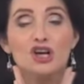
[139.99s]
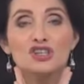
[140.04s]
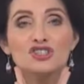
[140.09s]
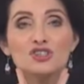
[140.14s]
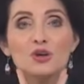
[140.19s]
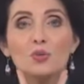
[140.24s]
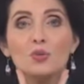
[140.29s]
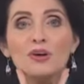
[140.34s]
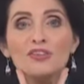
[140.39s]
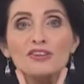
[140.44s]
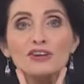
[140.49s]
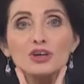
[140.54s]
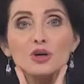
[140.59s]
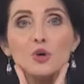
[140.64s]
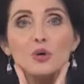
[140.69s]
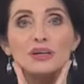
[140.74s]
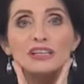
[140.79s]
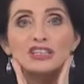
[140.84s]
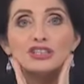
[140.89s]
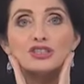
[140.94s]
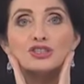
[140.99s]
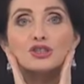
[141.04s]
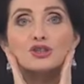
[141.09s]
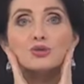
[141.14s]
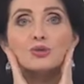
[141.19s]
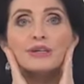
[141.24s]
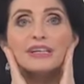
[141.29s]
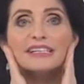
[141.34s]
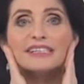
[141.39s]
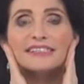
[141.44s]
So what they're going to
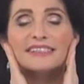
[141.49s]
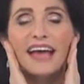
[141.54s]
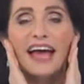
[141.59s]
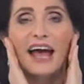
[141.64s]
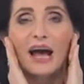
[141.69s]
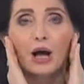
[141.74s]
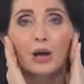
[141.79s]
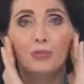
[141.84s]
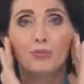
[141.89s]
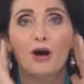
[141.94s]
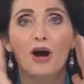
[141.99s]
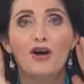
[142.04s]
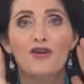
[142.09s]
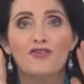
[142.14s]
do is help